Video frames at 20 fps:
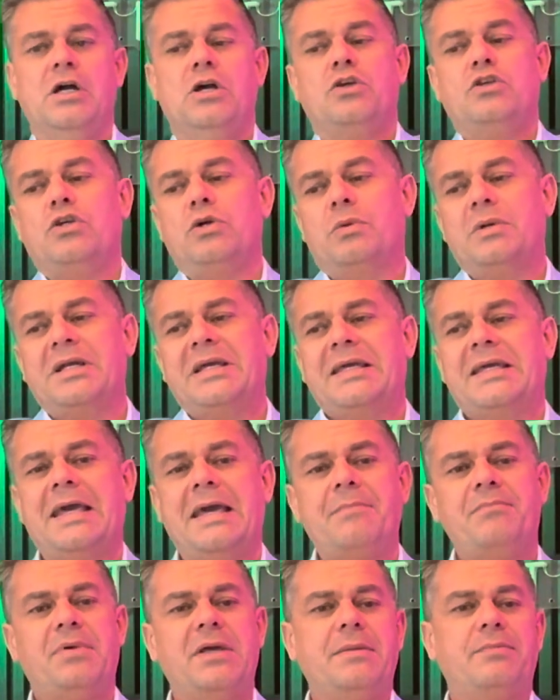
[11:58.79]
You want to
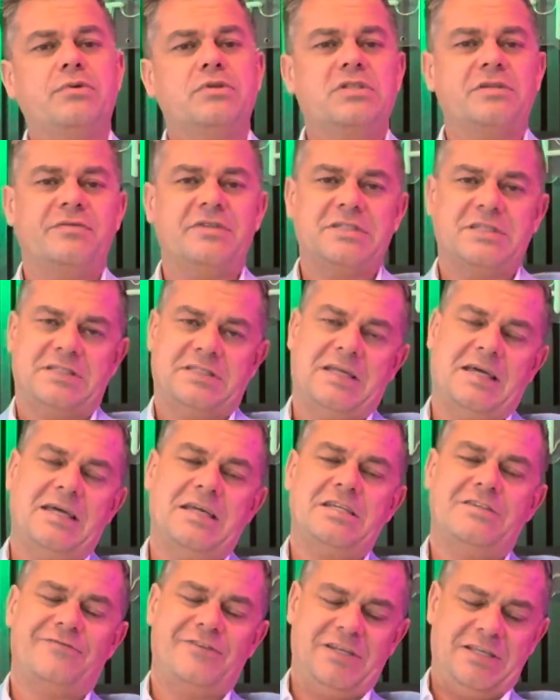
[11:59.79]
get people to the
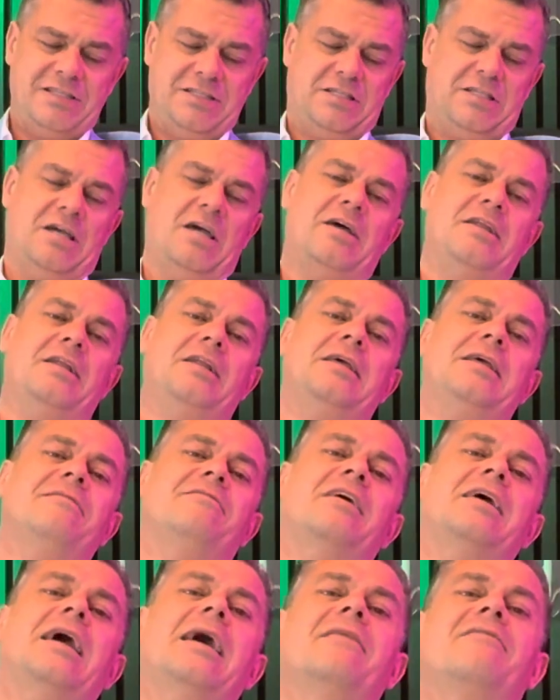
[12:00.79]
stage that internally
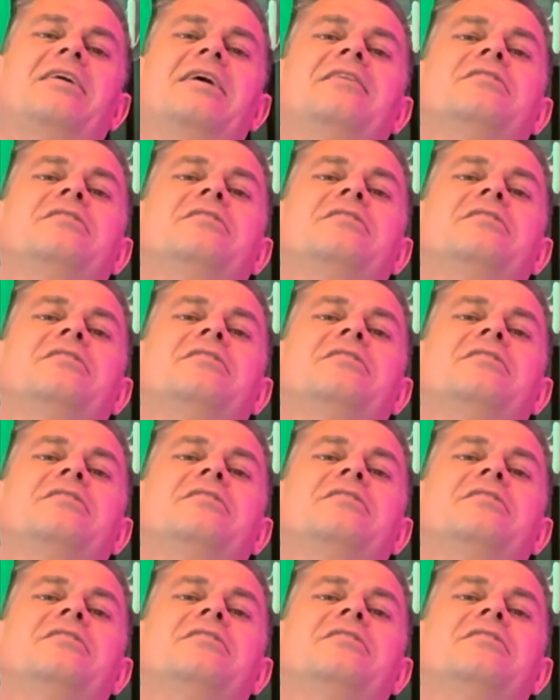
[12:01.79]
they have a